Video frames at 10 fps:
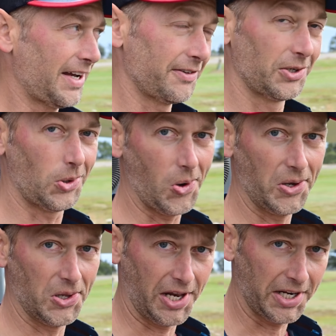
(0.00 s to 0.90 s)
have a little
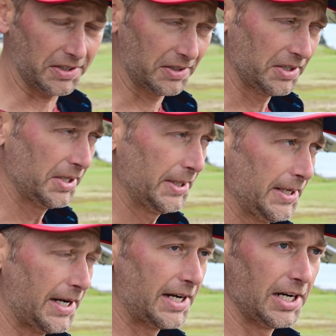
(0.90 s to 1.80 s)
oil on it.
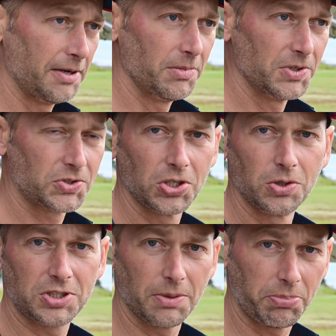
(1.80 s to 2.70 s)
Um,
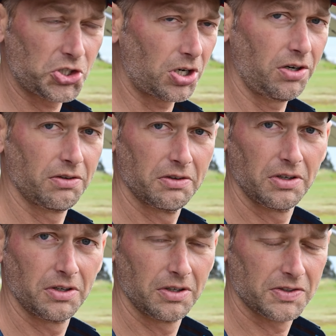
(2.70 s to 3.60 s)
two, temperature.
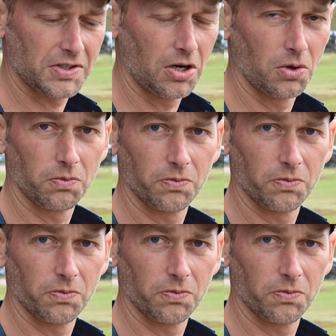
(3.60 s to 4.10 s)
So,